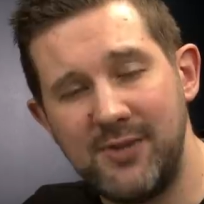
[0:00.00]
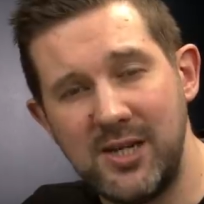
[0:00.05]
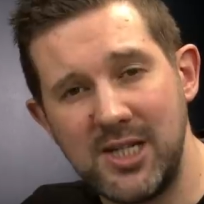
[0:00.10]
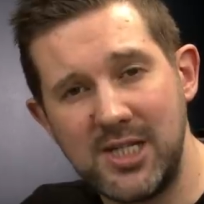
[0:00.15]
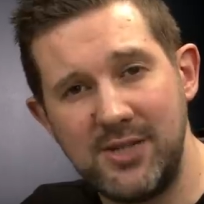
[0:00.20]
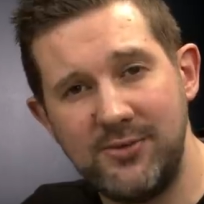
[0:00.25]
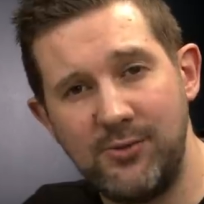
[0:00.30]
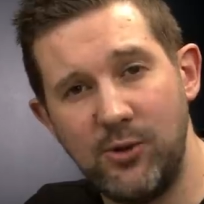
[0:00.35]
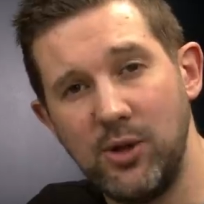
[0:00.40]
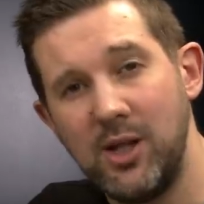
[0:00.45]

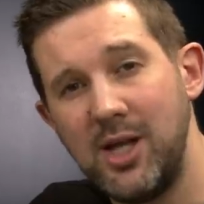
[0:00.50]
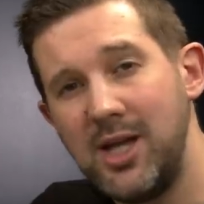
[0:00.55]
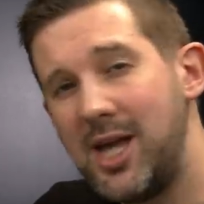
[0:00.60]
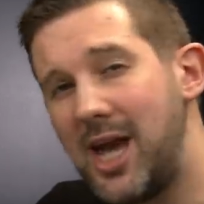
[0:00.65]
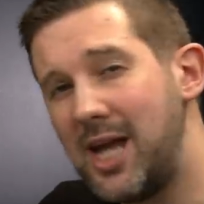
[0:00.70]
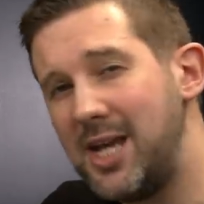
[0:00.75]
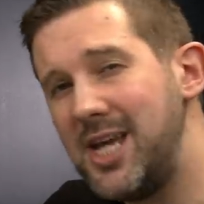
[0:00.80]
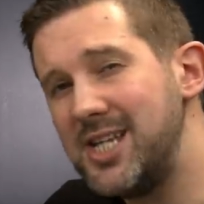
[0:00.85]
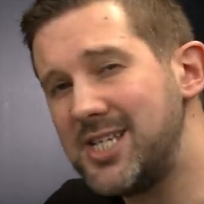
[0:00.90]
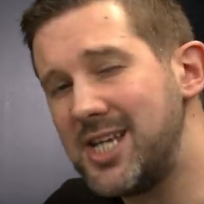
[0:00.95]
first of all,
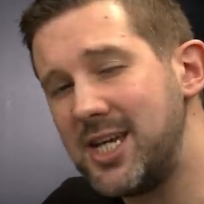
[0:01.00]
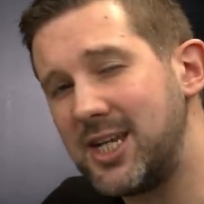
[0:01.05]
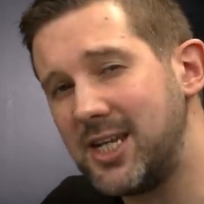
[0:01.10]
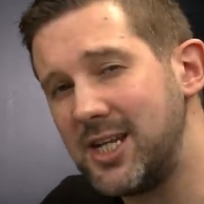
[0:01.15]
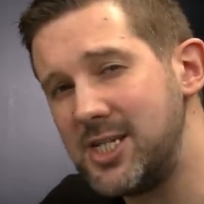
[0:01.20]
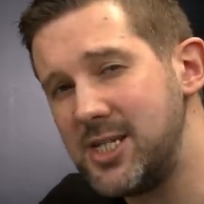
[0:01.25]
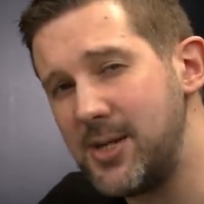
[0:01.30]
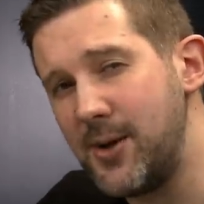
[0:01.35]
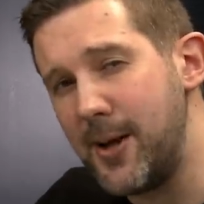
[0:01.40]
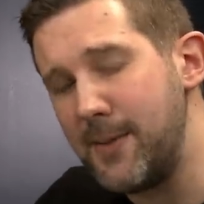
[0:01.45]
and here's how you're
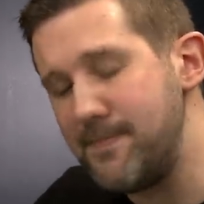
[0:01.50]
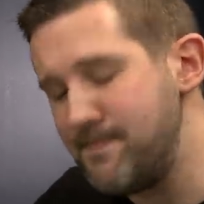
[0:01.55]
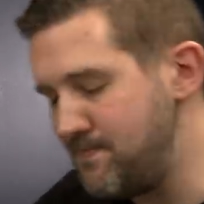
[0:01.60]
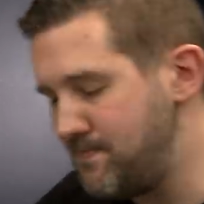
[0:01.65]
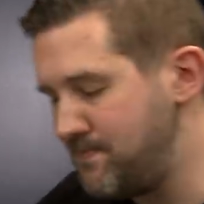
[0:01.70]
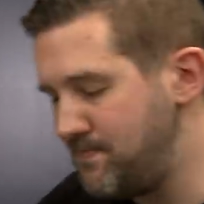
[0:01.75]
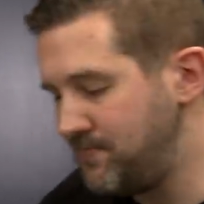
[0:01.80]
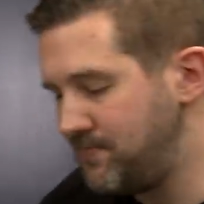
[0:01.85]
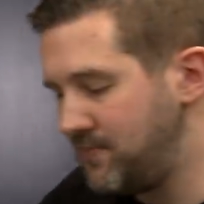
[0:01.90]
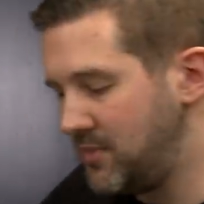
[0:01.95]
going to do it.
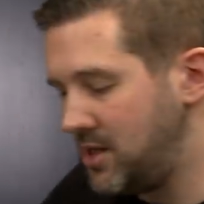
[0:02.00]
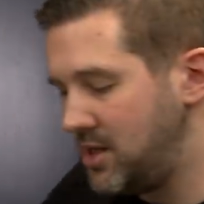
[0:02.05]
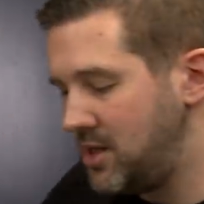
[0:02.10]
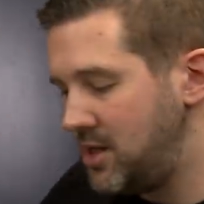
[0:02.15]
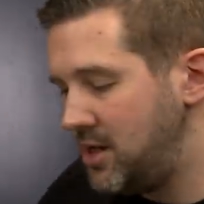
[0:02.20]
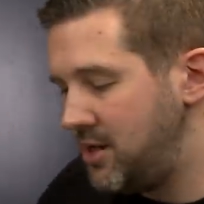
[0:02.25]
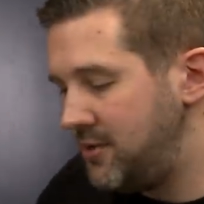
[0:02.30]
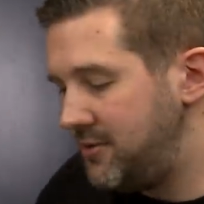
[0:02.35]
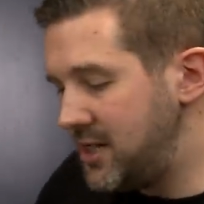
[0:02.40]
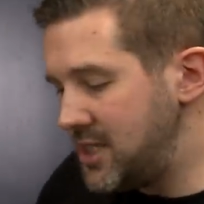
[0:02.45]

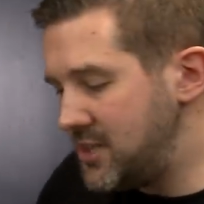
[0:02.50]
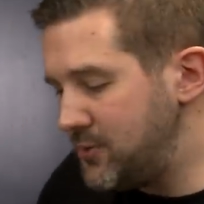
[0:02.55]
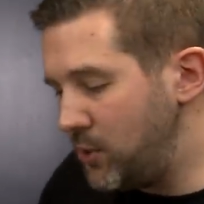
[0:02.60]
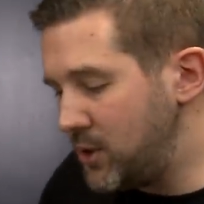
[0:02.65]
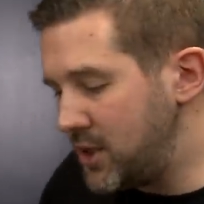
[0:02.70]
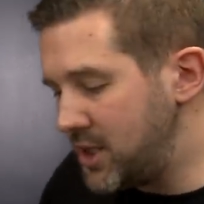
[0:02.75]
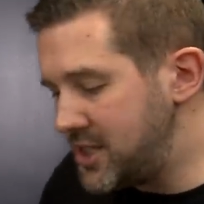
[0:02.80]
First of all, we're